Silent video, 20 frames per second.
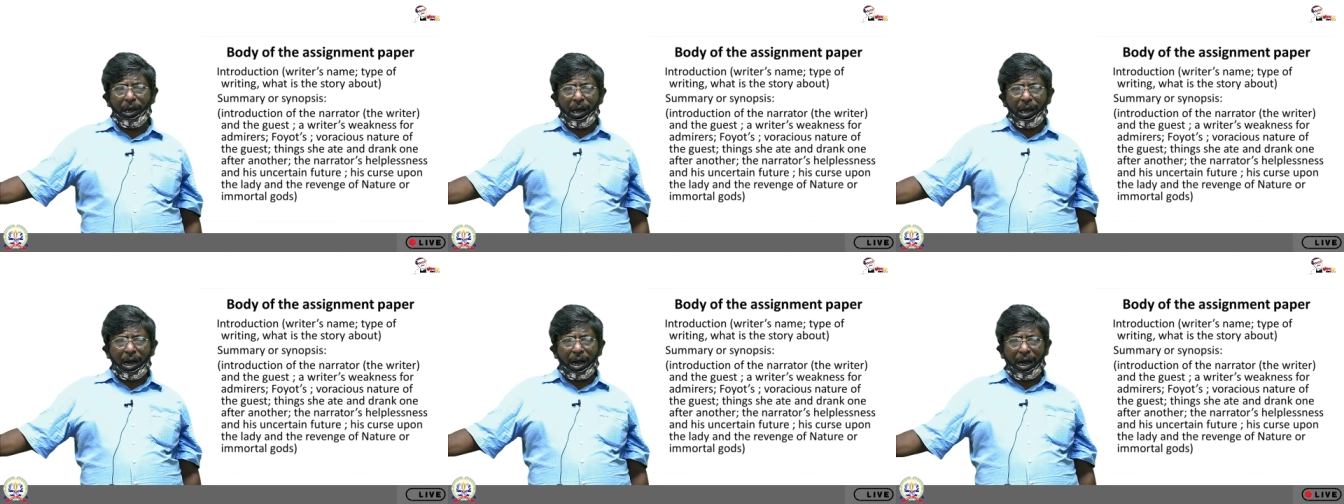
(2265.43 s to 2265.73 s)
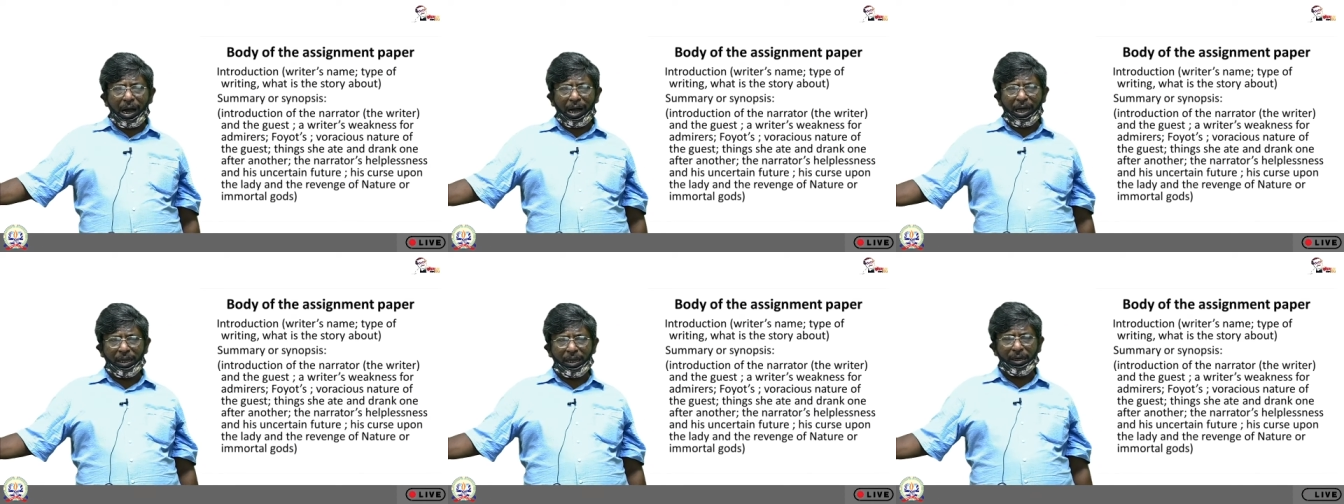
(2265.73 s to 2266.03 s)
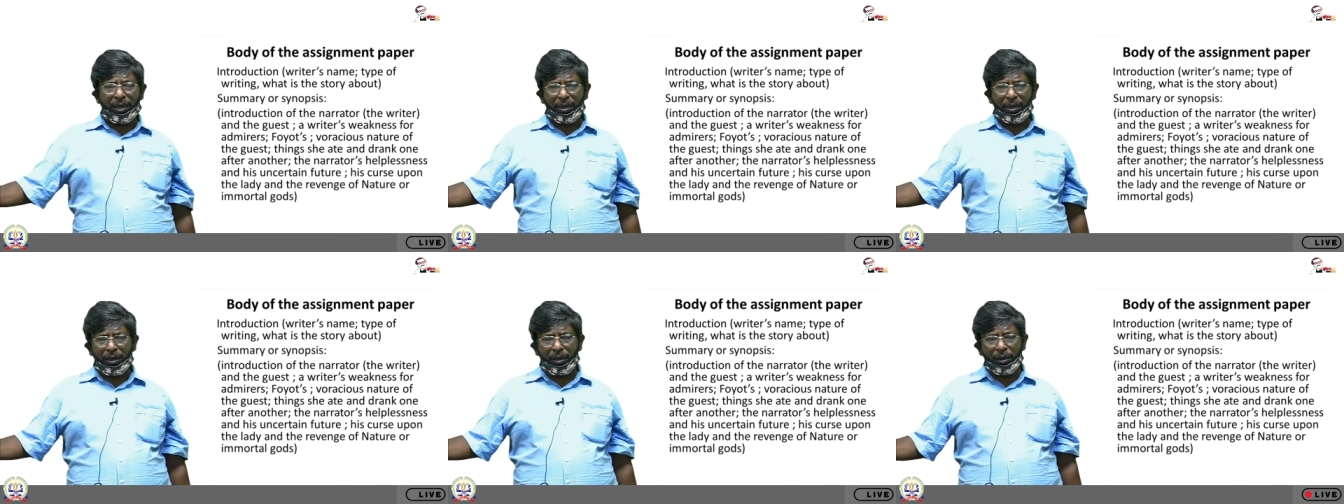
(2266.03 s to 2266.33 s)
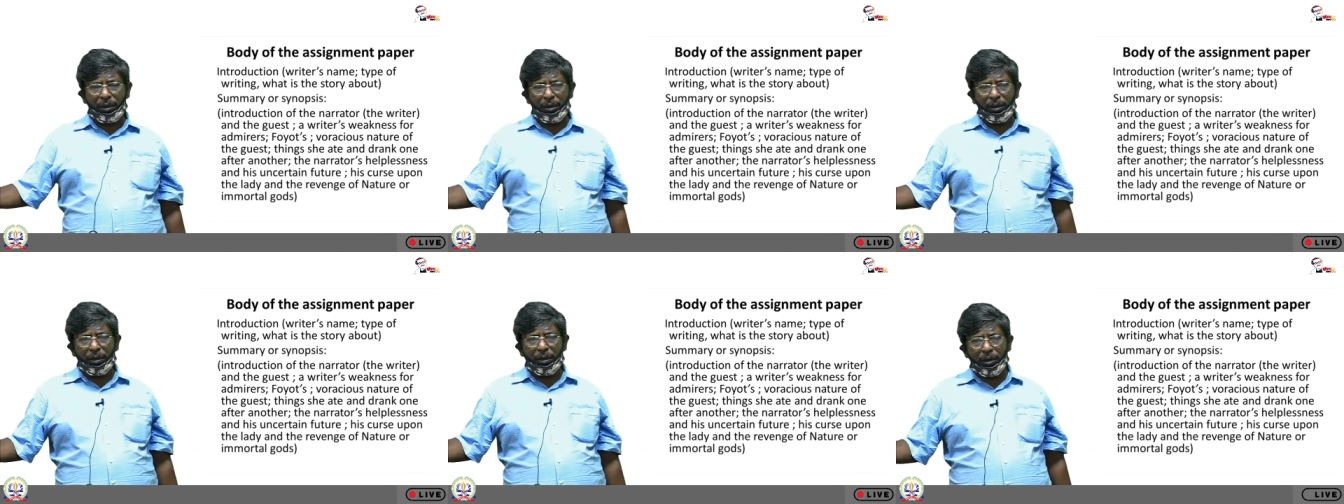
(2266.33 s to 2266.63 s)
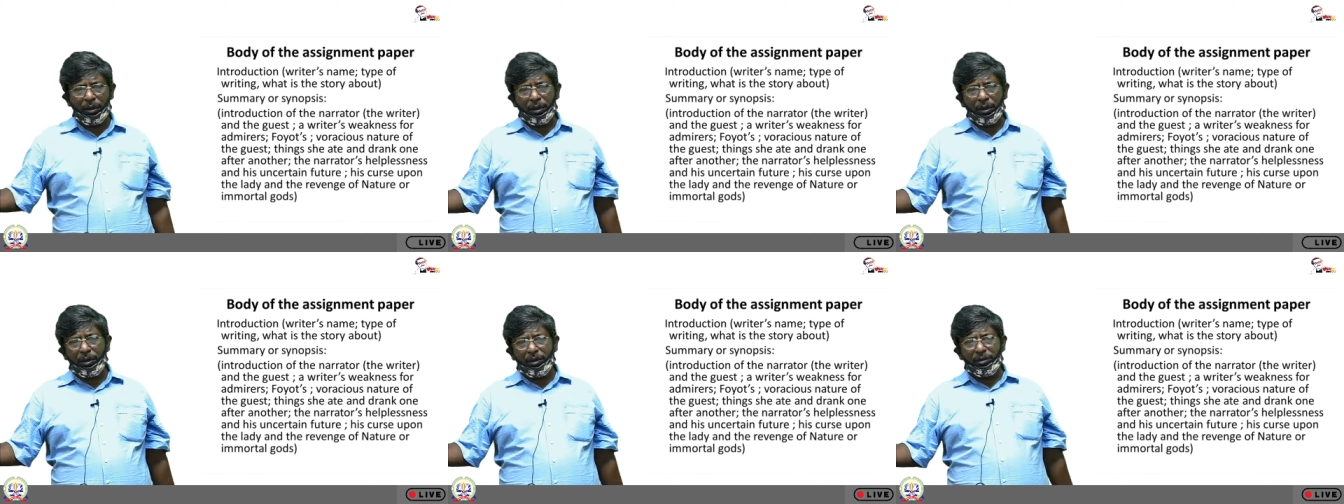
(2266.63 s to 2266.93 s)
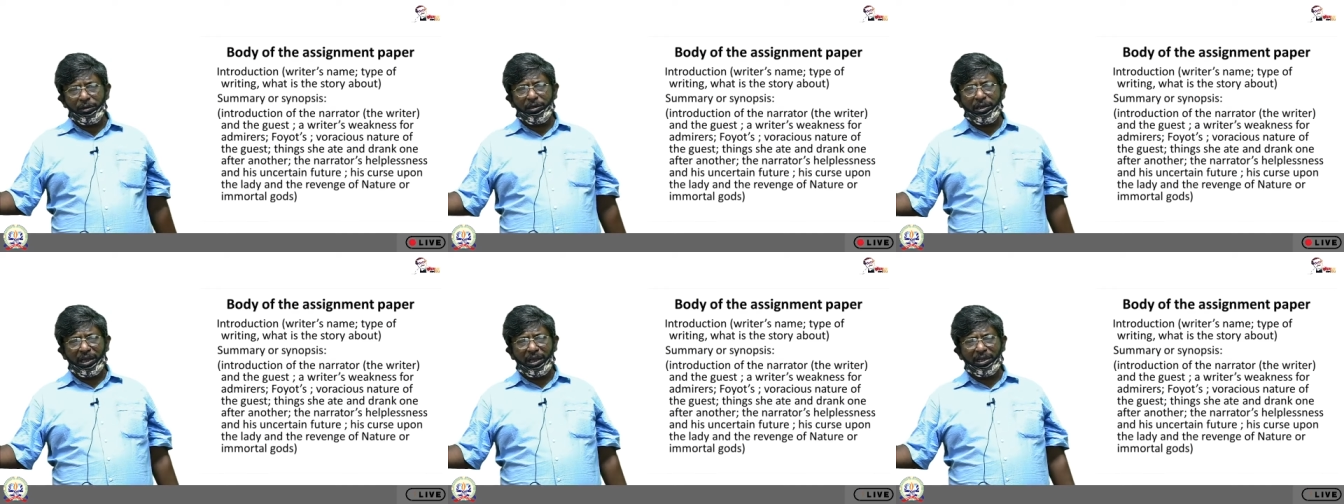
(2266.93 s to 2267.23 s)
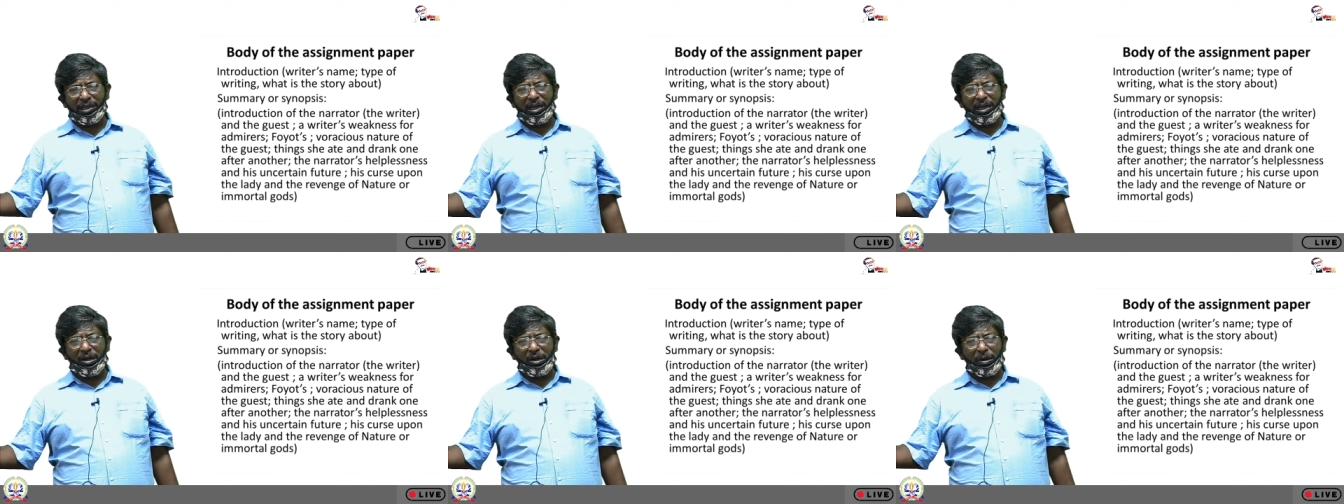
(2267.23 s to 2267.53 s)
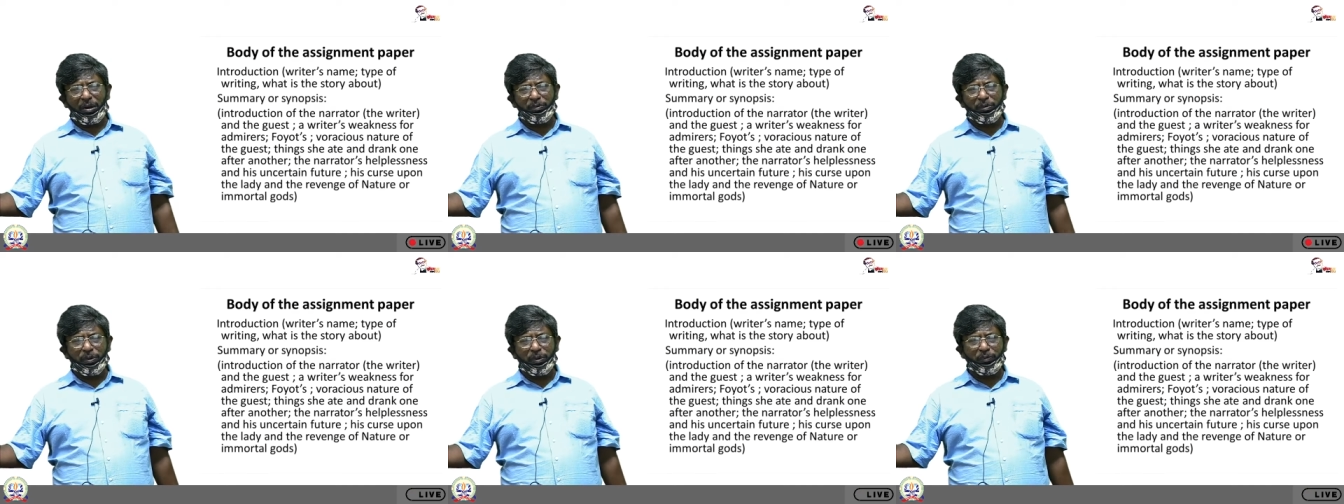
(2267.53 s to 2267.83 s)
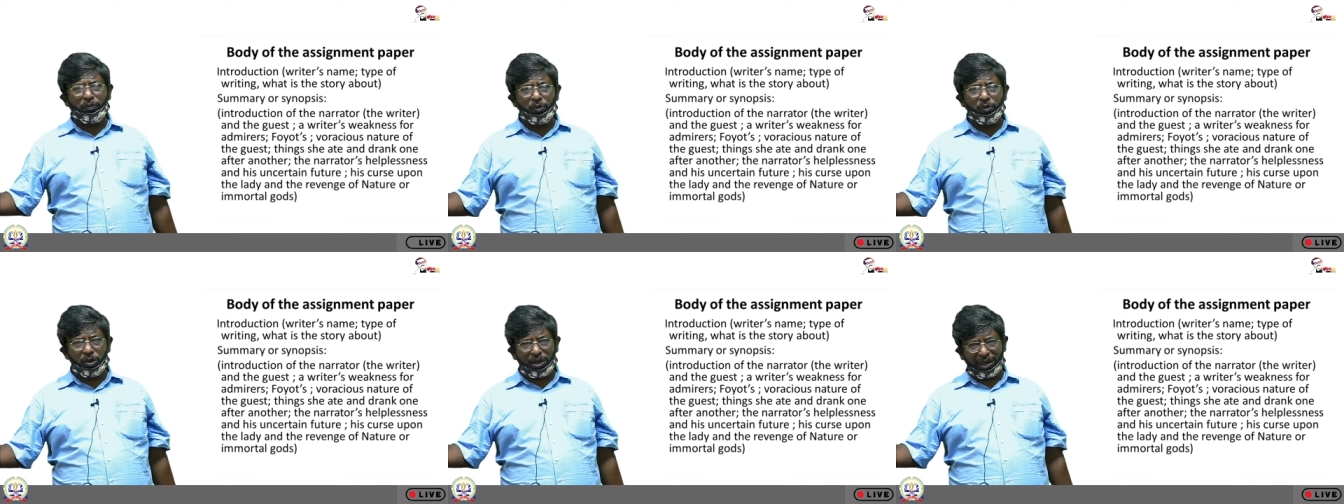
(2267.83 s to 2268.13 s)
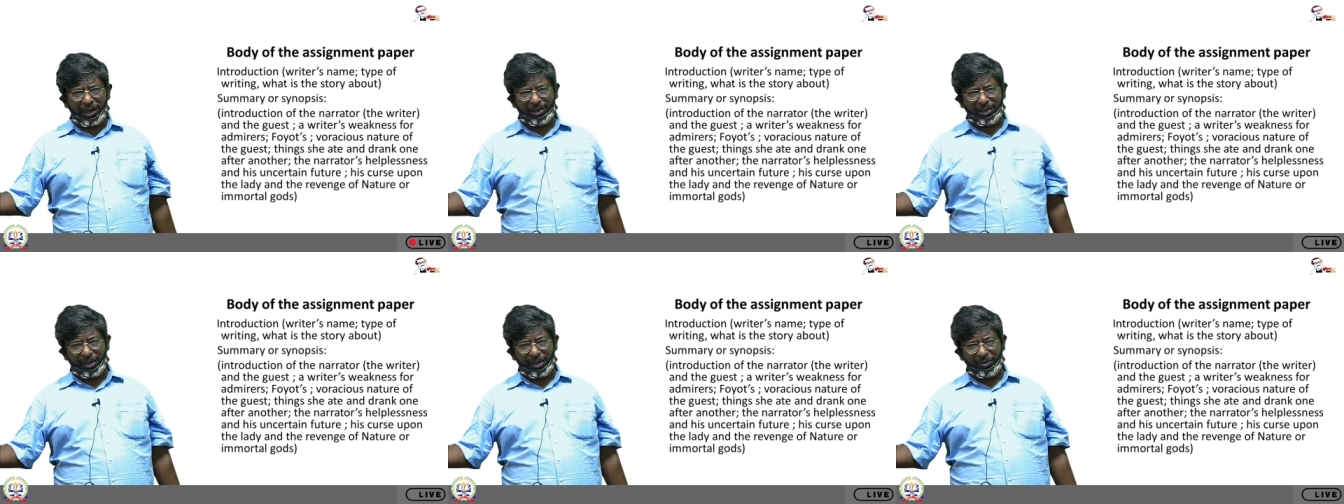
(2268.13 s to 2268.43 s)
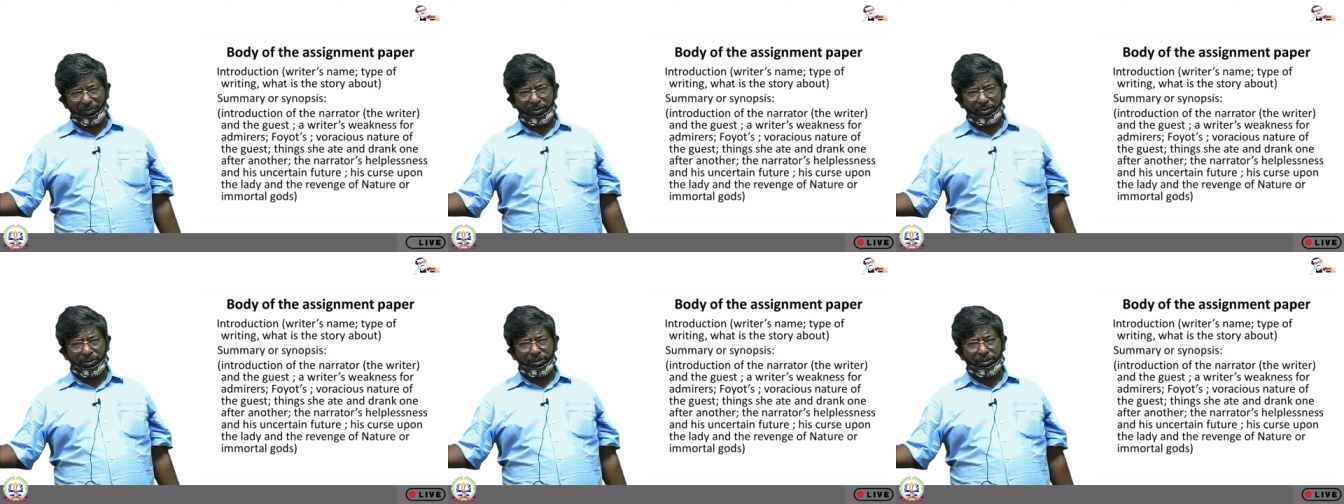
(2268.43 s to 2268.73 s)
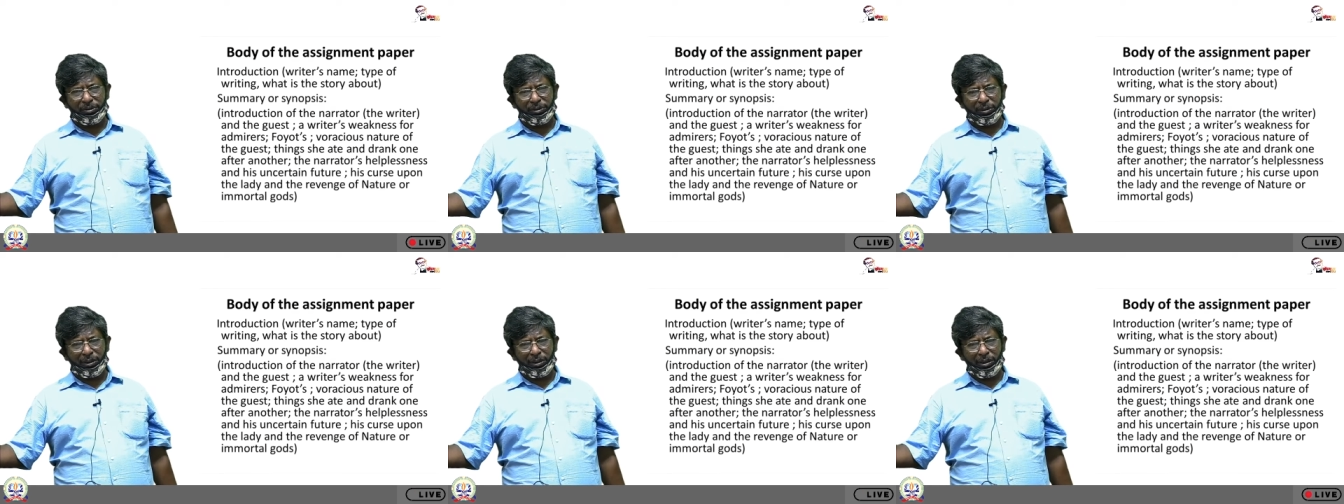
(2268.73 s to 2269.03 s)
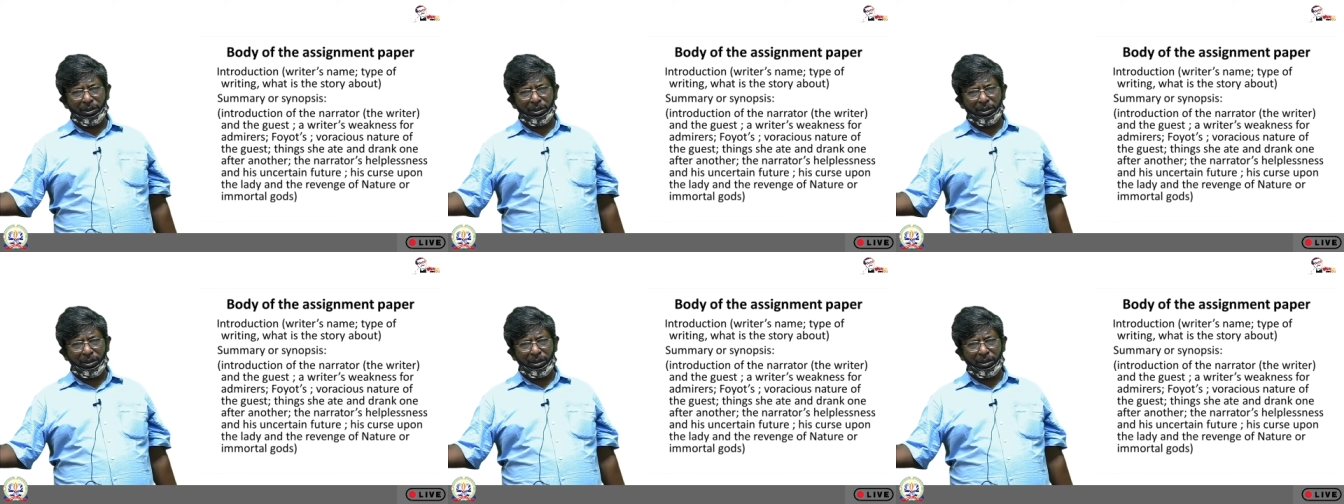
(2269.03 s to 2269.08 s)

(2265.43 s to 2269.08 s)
Her taking of the food items